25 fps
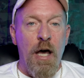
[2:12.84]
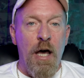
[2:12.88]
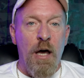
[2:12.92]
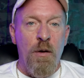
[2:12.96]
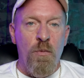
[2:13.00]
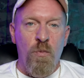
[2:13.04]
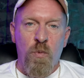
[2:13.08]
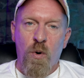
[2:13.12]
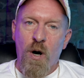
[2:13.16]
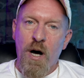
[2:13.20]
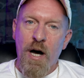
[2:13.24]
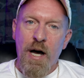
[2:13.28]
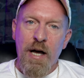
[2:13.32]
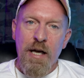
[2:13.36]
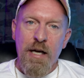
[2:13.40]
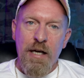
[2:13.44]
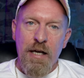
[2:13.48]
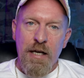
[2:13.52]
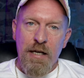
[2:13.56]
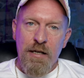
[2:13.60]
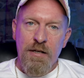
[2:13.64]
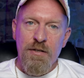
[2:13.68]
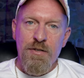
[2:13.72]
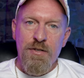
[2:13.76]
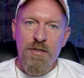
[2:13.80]
And why
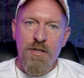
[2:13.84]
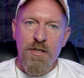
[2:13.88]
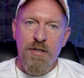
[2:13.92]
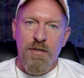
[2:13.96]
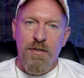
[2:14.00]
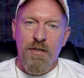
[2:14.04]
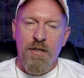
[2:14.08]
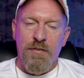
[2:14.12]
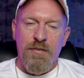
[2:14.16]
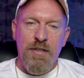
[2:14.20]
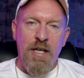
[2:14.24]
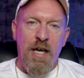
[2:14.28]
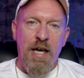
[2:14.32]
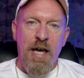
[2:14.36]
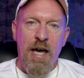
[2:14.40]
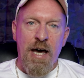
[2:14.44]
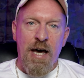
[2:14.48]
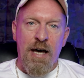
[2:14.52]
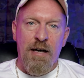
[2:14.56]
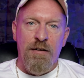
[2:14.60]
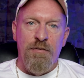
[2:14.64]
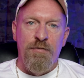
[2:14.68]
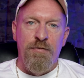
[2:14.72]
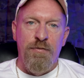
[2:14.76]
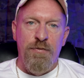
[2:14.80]
is it that they
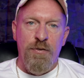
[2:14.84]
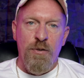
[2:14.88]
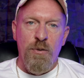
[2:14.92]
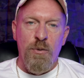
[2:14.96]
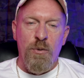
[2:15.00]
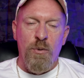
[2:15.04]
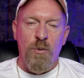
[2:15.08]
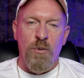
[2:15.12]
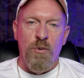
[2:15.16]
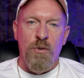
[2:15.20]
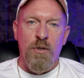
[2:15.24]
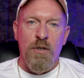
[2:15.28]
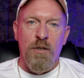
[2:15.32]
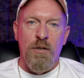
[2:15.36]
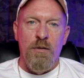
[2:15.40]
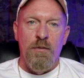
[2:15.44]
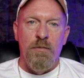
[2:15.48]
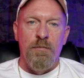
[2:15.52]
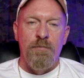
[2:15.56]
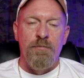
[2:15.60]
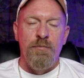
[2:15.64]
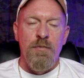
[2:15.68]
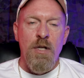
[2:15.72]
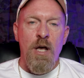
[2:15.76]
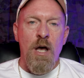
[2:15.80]
had food?
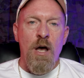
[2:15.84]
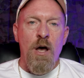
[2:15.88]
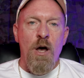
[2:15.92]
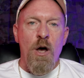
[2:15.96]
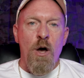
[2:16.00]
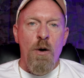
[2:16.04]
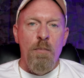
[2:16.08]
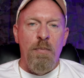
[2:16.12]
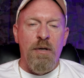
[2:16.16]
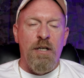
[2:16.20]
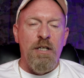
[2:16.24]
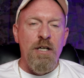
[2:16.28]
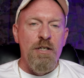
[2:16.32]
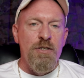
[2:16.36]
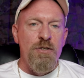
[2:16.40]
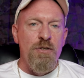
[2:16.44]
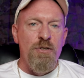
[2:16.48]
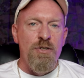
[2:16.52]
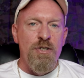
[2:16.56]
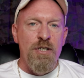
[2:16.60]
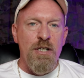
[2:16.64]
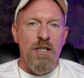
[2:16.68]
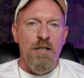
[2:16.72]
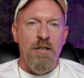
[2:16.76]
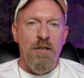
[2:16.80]
Because you
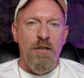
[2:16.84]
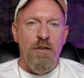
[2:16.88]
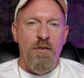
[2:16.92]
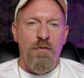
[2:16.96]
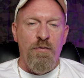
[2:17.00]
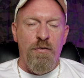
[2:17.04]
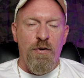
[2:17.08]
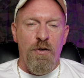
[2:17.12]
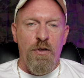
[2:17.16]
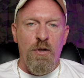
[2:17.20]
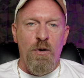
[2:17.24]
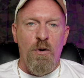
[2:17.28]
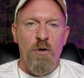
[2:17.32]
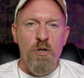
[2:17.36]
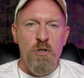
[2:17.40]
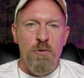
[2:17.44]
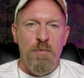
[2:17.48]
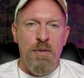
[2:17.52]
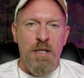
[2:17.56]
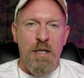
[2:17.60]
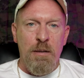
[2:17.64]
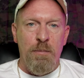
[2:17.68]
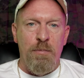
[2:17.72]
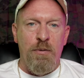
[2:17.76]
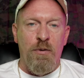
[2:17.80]
see, for those
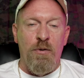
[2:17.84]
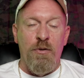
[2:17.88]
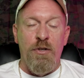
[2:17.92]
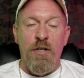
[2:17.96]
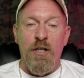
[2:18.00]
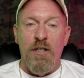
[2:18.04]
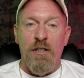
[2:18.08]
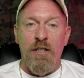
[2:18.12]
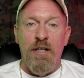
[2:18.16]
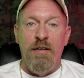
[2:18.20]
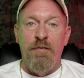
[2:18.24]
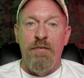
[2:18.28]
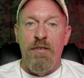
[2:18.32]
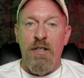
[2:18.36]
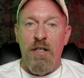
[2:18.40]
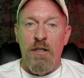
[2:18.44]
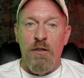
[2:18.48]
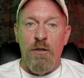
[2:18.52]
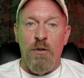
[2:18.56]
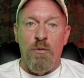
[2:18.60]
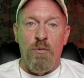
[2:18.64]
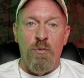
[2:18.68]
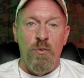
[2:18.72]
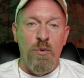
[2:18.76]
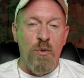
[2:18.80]
people that lived
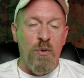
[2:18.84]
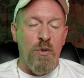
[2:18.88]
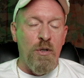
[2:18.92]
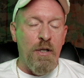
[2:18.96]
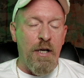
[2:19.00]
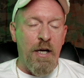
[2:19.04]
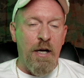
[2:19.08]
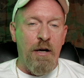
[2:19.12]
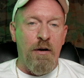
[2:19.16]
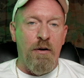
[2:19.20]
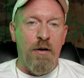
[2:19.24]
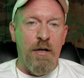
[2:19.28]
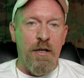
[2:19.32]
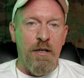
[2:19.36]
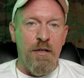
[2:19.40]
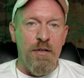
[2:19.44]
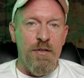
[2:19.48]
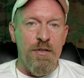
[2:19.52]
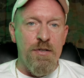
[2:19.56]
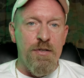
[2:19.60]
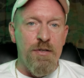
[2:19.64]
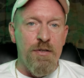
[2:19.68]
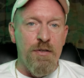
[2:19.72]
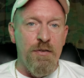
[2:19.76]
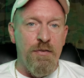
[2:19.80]
in the rural
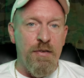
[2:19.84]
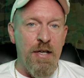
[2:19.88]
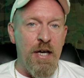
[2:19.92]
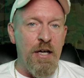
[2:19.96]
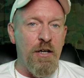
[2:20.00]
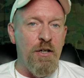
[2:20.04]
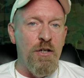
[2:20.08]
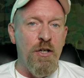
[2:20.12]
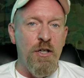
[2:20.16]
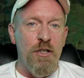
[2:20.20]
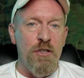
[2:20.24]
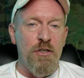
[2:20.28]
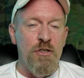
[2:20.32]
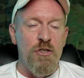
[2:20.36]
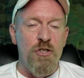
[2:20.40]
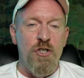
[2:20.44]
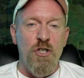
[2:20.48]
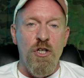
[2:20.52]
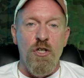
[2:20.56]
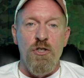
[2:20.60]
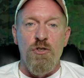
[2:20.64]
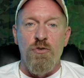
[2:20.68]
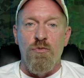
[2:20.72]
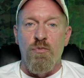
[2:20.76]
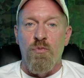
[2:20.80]
areas, they couldn't
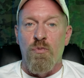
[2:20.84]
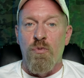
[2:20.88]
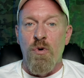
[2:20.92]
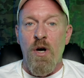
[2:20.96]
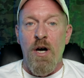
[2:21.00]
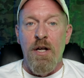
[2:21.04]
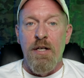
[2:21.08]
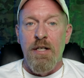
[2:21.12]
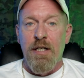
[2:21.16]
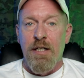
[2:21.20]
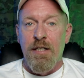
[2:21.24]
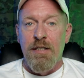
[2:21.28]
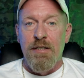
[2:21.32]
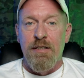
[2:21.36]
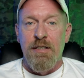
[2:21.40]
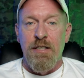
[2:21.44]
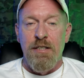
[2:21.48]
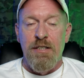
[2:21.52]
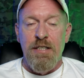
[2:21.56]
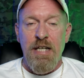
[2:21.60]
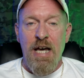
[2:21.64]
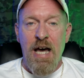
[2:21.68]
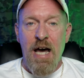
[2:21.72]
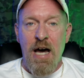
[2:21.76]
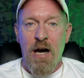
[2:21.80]
just run into
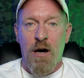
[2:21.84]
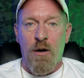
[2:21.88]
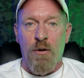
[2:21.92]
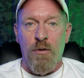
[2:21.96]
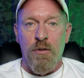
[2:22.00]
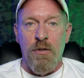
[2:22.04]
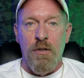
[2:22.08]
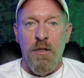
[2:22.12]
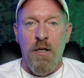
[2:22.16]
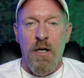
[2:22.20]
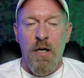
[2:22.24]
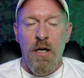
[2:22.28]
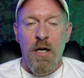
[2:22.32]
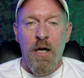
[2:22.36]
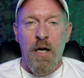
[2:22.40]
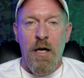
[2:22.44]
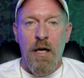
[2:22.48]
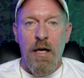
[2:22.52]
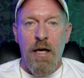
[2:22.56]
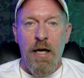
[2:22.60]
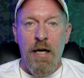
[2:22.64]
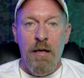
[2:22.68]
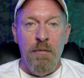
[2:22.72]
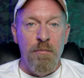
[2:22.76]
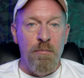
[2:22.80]
town
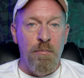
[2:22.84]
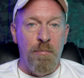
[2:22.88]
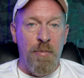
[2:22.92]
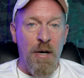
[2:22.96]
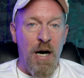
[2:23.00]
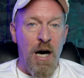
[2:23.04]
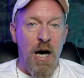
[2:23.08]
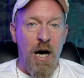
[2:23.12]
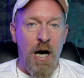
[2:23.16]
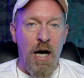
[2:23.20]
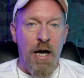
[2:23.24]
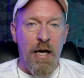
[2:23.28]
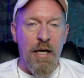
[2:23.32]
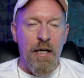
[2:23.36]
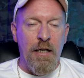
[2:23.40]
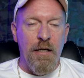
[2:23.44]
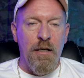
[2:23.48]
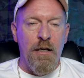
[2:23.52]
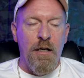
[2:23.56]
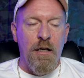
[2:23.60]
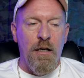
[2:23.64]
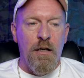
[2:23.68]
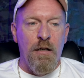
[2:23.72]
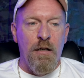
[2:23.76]
and buy